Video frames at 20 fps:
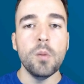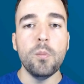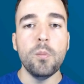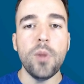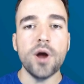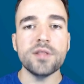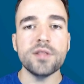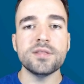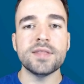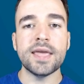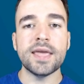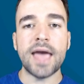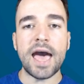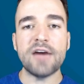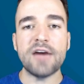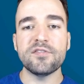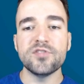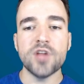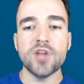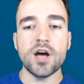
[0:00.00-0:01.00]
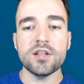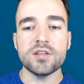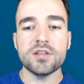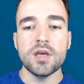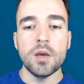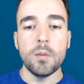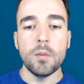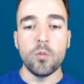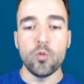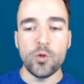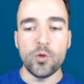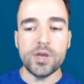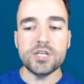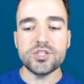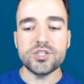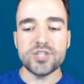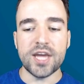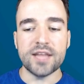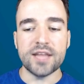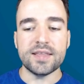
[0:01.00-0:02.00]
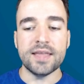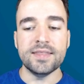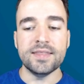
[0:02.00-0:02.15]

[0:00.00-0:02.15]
but they have not reached yet,